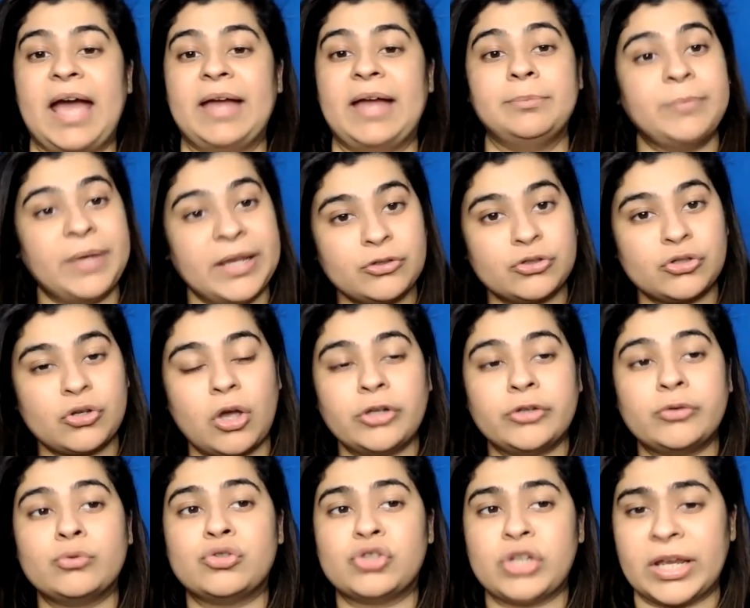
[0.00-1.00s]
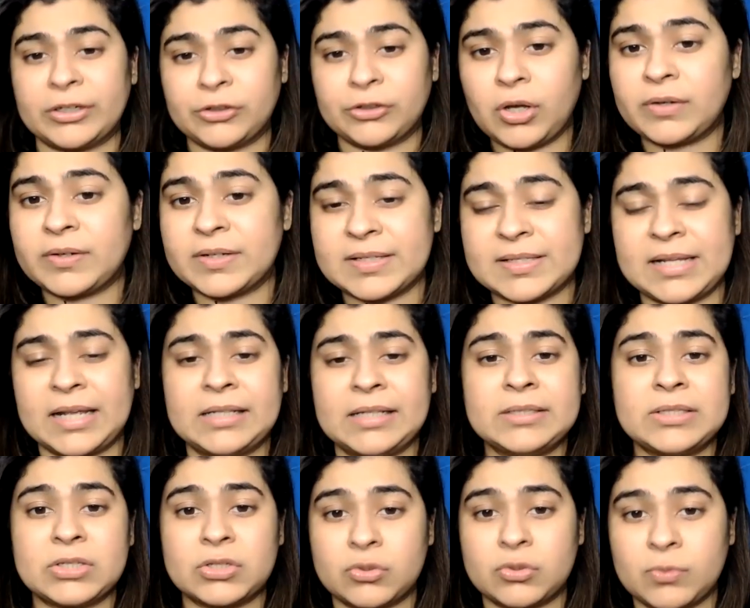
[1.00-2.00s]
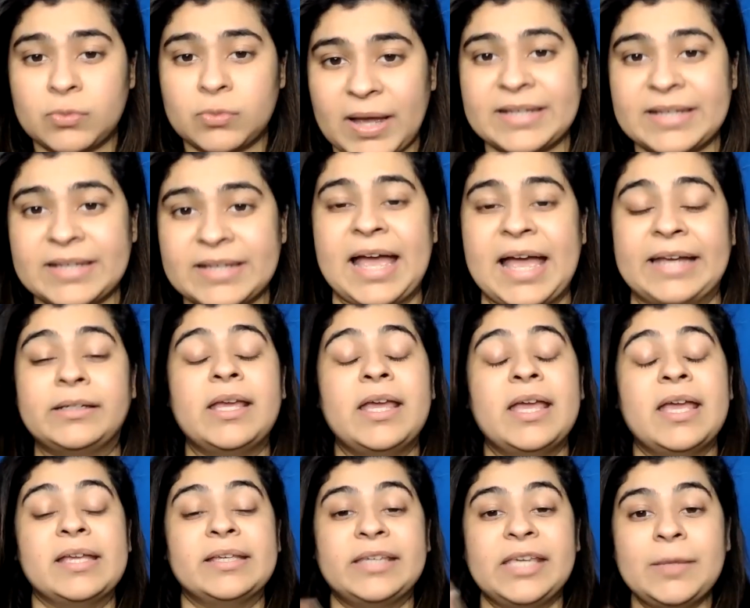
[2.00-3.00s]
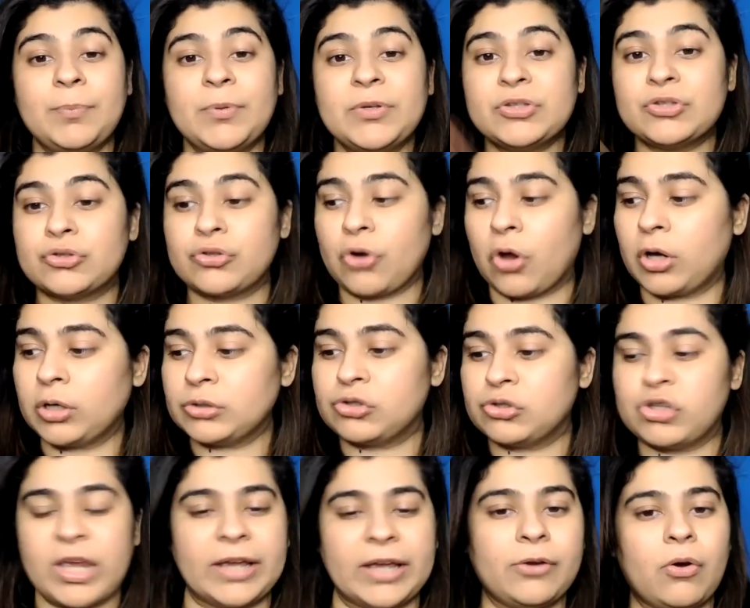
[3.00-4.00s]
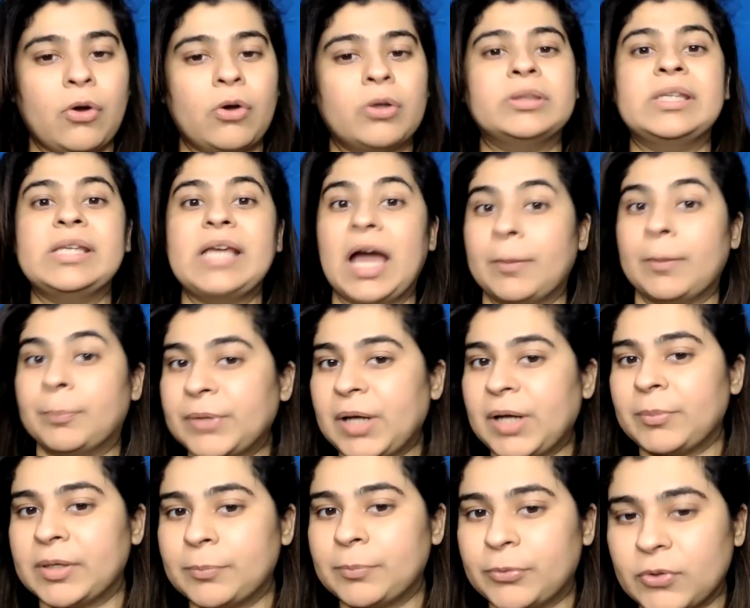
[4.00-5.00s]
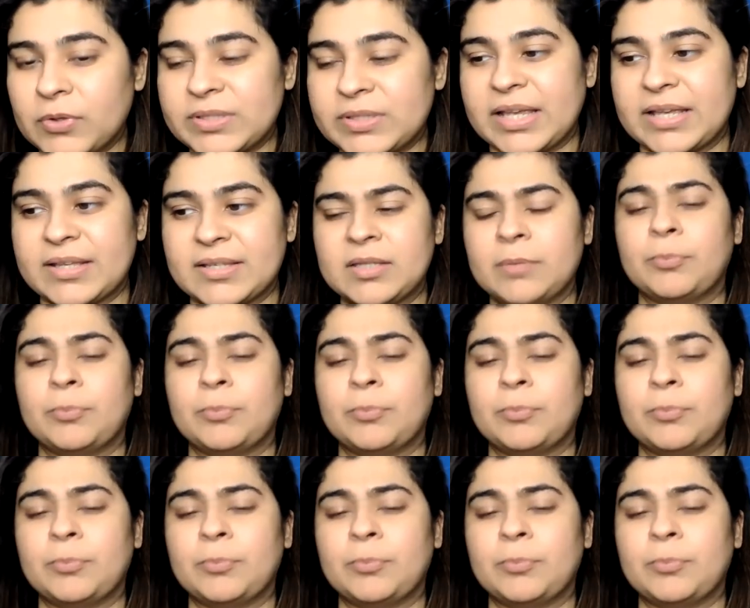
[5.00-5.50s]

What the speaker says: And make sure you check your results twice and keep a strong check on the upcoming process.